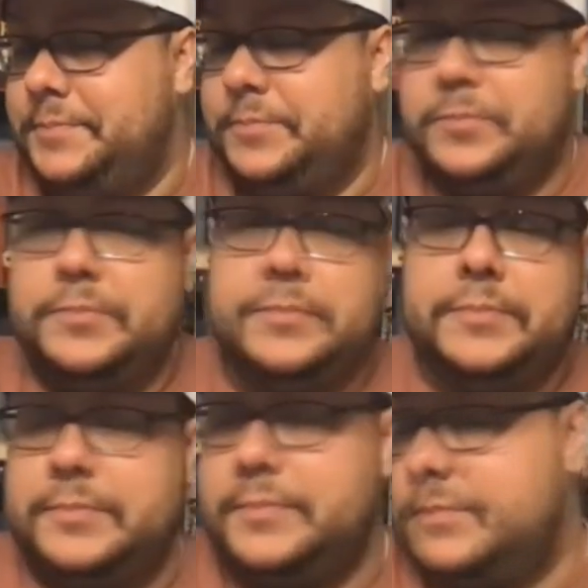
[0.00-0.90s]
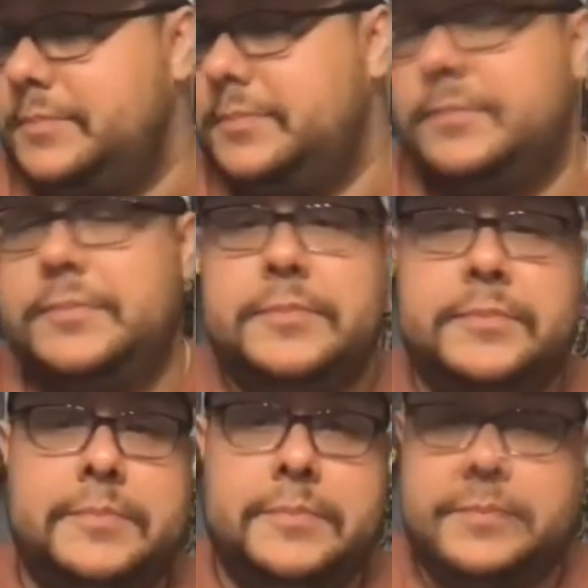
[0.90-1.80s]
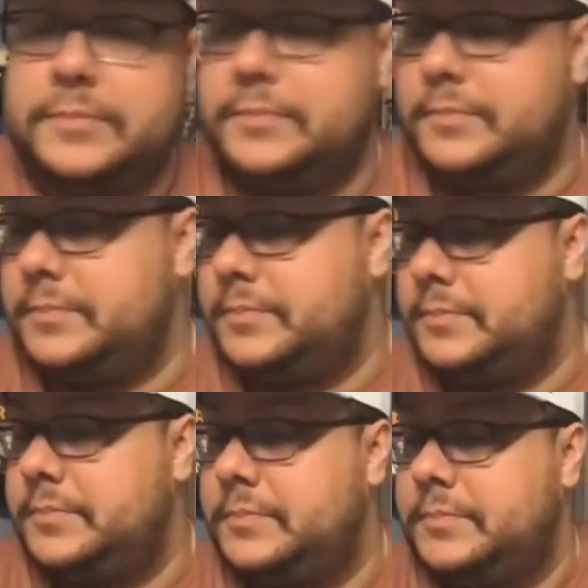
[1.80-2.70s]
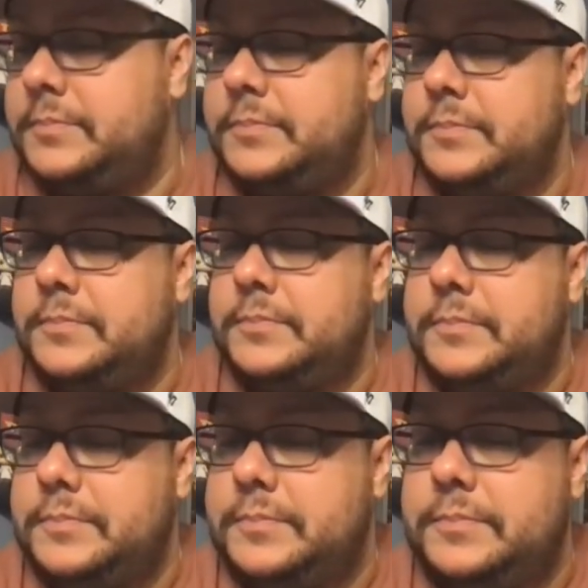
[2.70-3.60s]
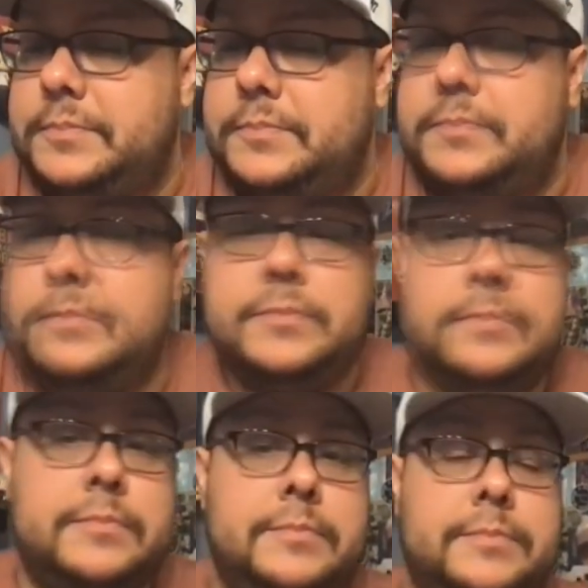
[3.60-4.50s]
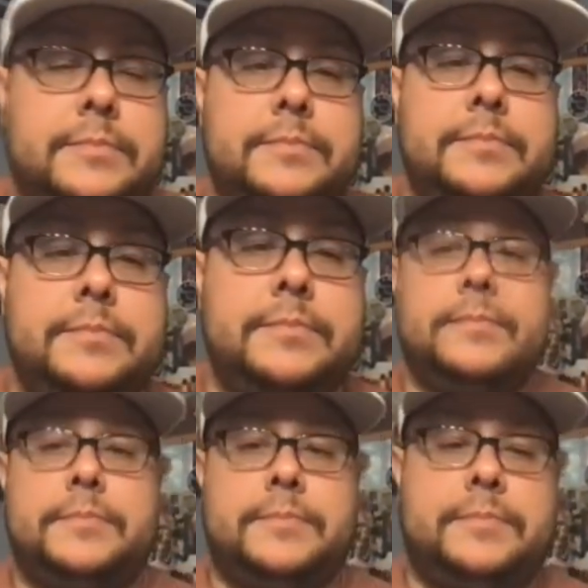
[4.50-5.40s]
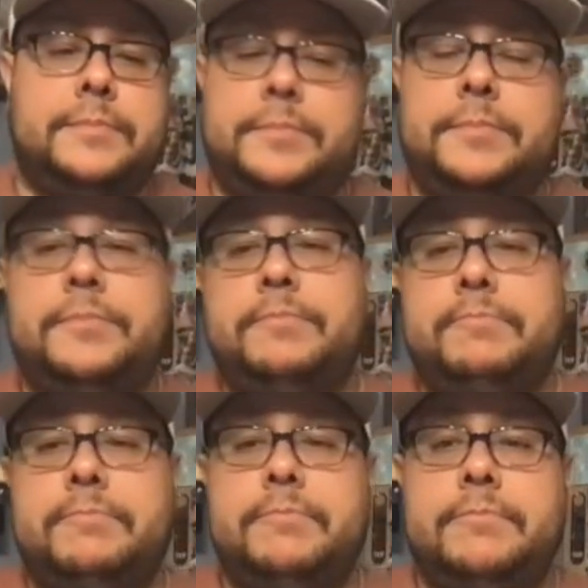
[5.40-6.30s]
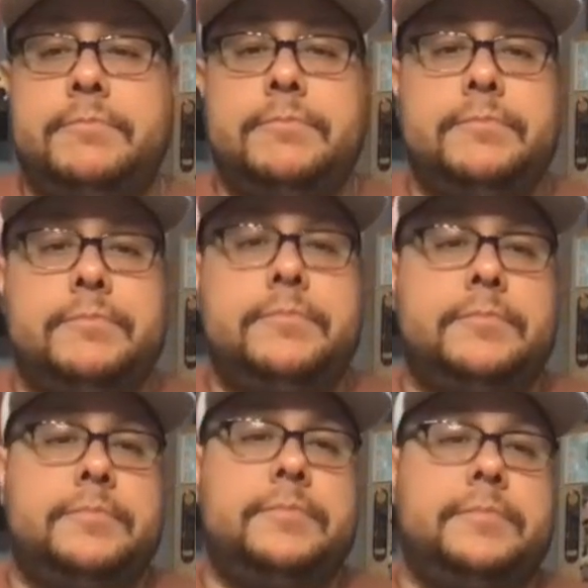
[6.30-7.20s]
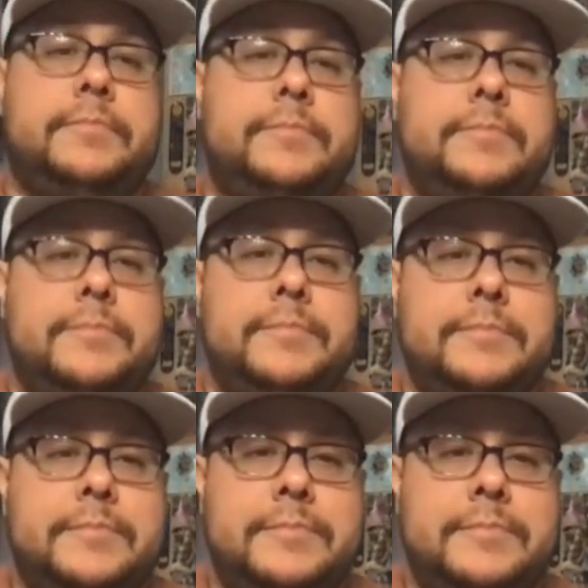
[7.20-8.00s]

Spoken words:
(silent)